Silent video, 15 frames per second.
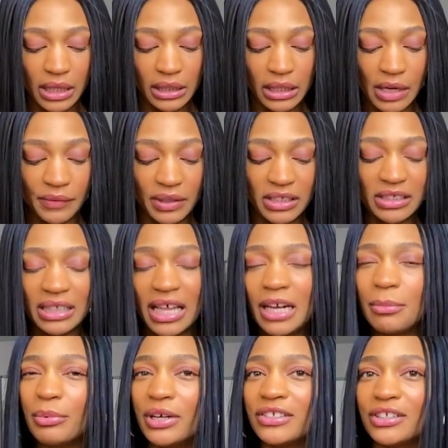Love it. It's a
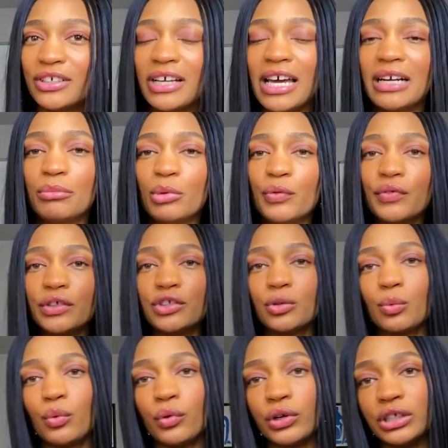lot of brands that are kind of moving
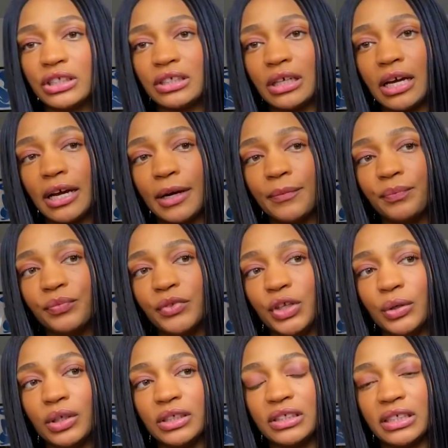towards
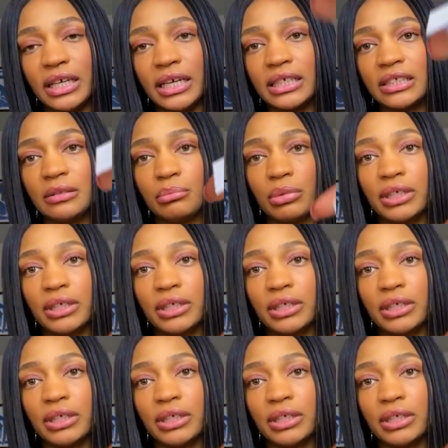unisex.